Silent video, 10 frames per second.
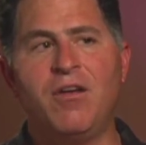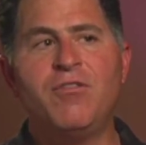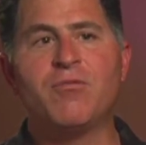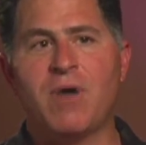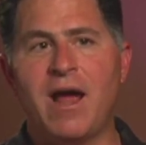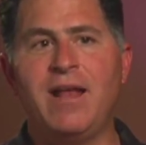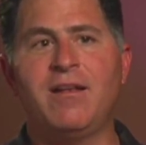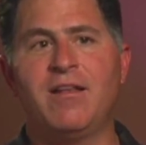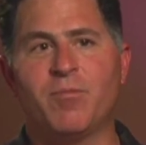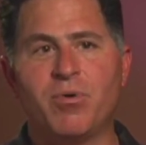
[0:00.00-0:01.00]

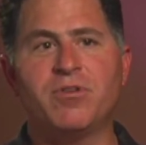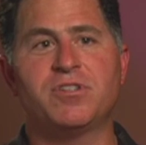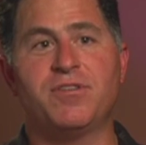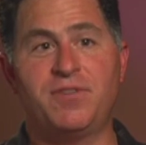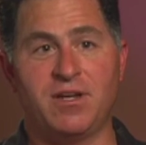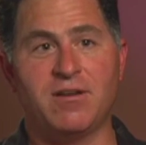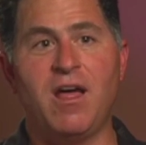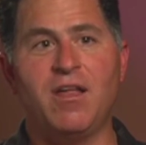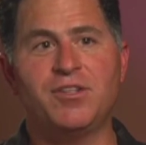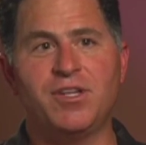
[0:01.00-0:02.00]
underwrite their purchase of
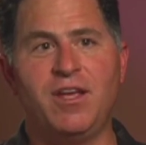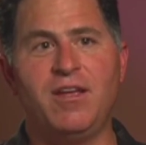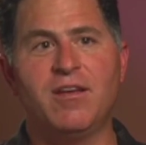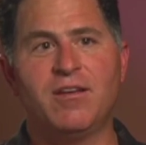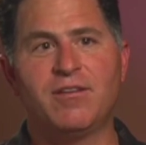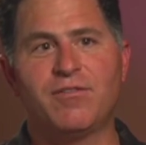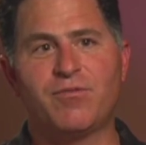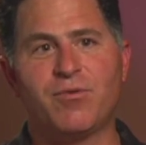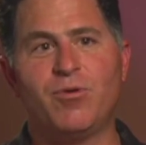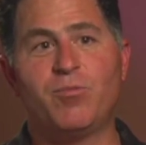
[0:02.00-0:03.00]
technology
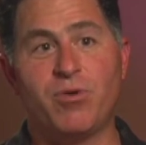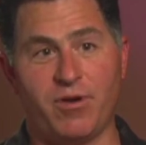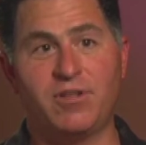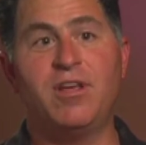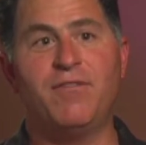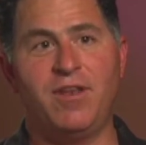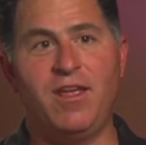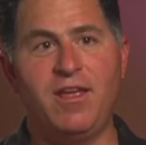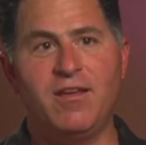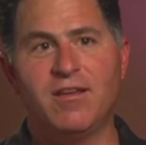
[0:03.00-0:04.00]
through
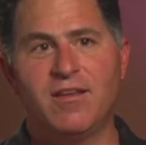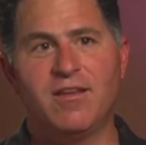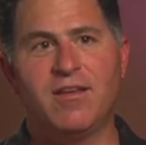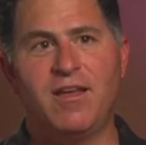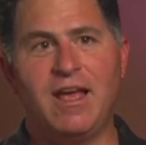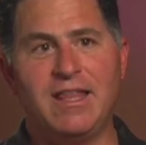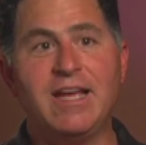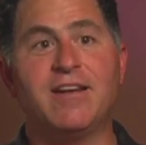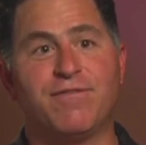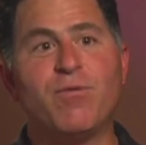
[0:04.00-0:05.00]
productivity and
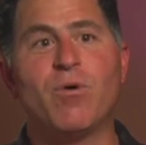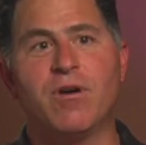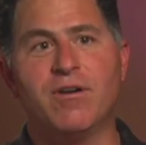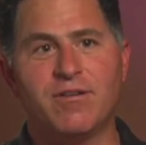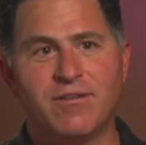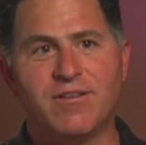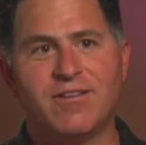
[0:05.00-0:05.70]
they can afford